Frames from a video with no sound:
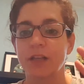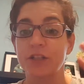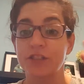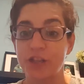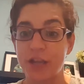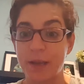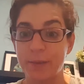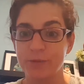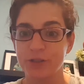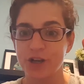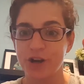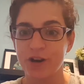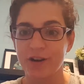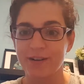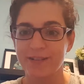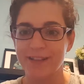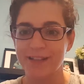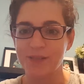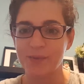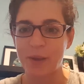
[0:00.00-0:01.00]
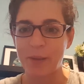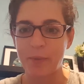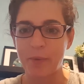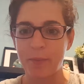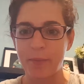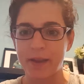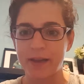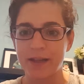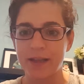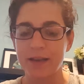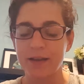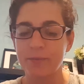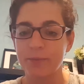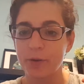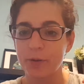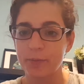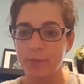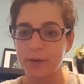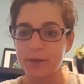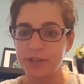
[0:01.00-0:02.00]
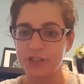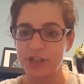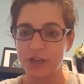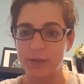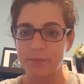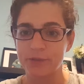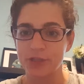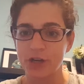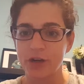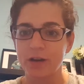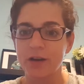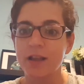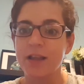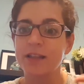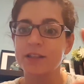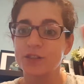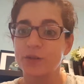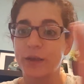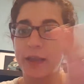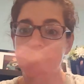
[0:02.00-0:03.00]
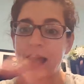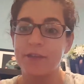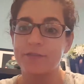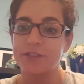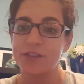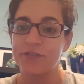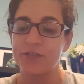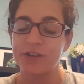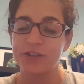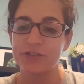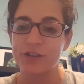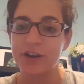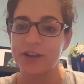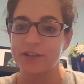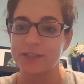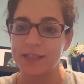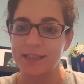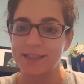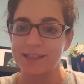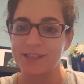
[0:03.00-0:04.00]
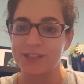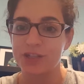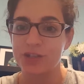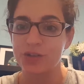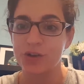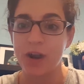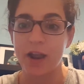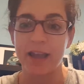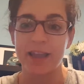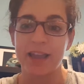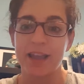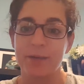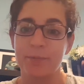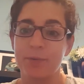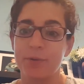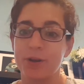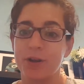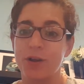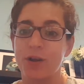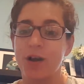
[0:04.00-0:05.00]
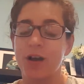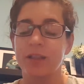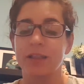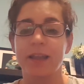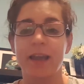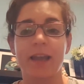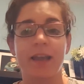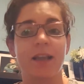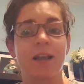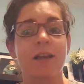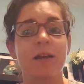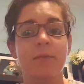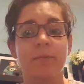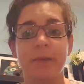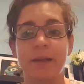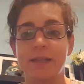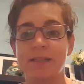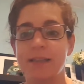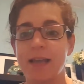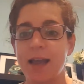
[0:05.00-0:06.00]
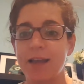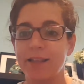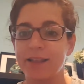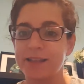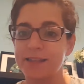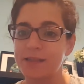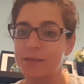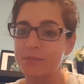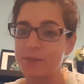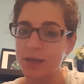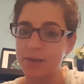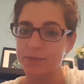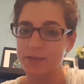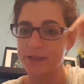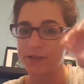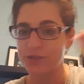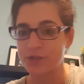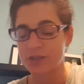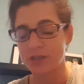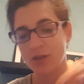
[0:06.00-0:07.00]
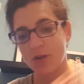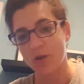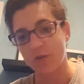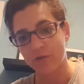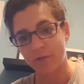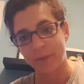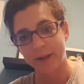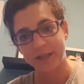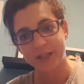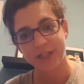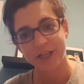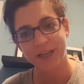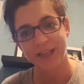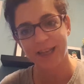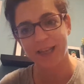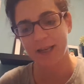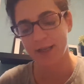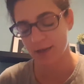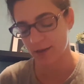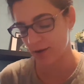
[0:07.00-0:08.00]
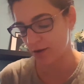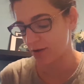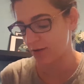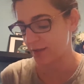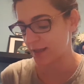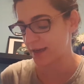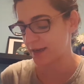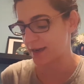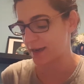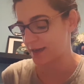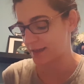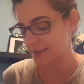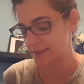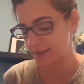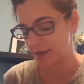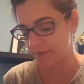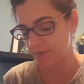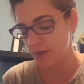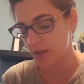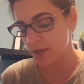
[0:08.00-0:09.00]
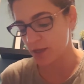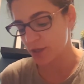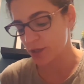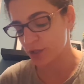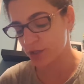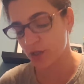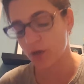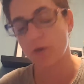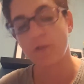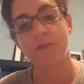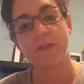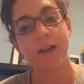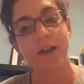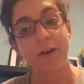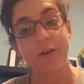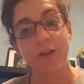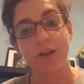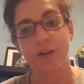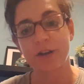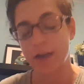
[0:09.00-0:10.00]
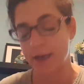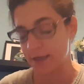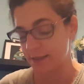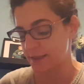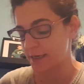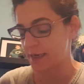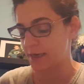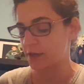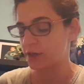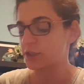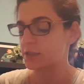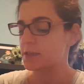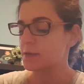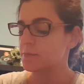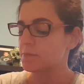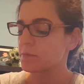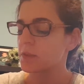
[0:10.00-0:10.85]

jam jar. That's why I put mine in. Put it in a jam jar so I have different dressings to try. I put it on like my salad. Sometimes I drizzle it over my chicken, all that kind of stuff. So figure out your containers.